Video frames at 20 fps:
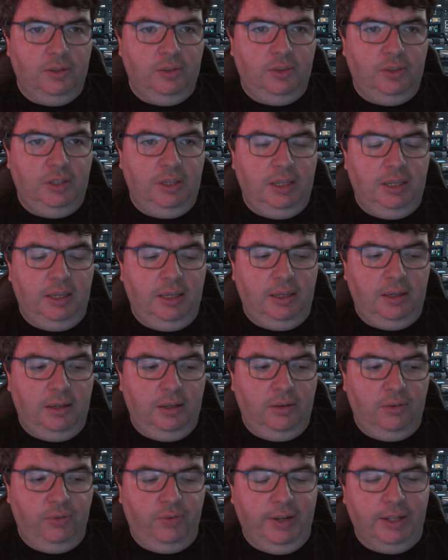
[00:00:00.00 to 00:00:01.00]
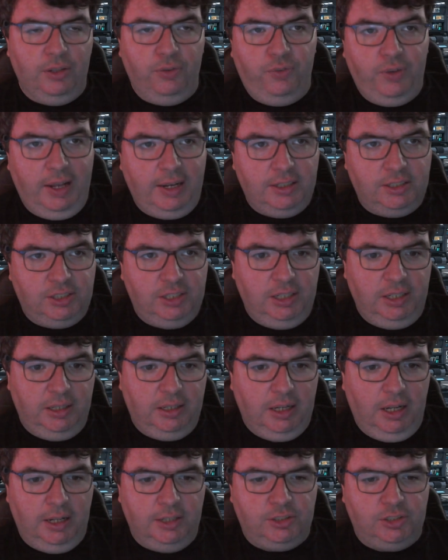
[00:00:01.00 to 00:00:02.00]
the Final Fantasy
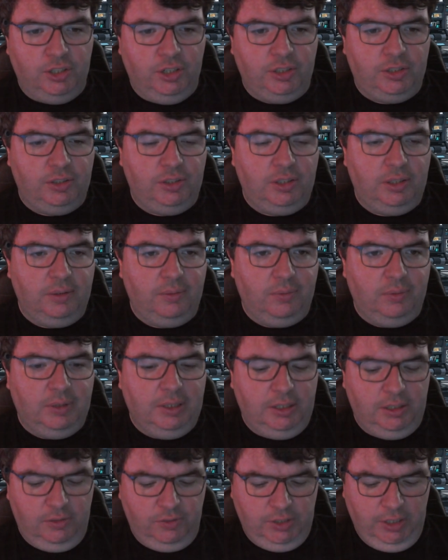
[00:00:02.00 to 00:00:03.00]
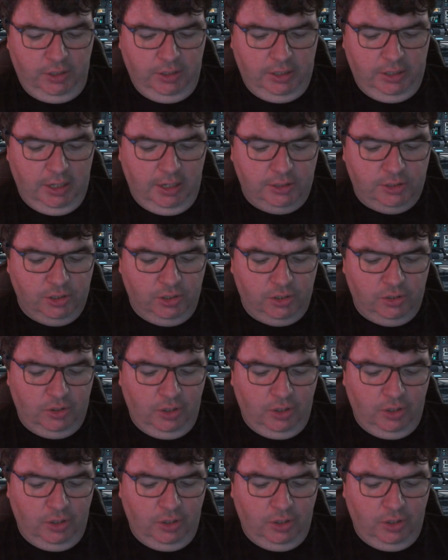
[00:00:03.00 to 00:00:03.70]
concert and the Legend of Zelda concert,